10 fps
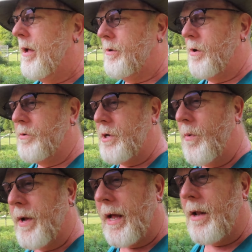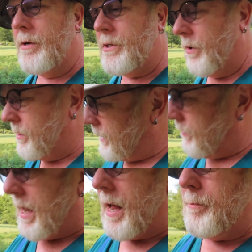Jojo would get close to her, she
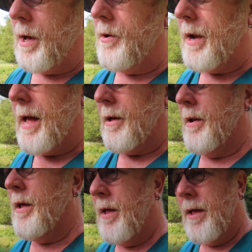would headbutt her down.